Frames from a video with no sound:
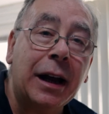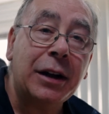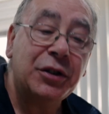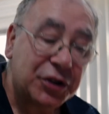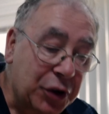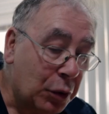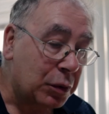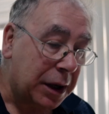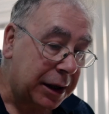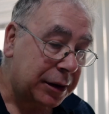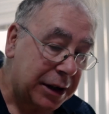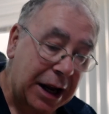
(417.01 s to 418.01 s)

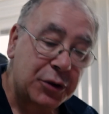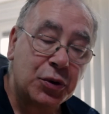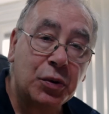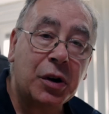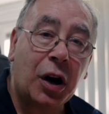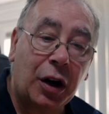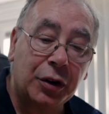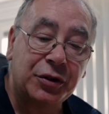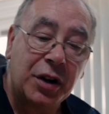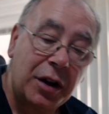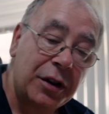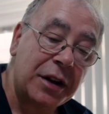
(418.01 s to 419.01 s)
installing the actual
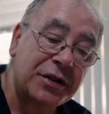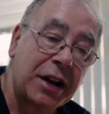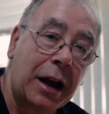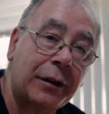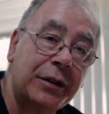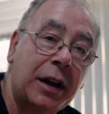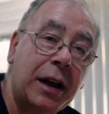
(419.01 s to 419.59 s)
cards themselves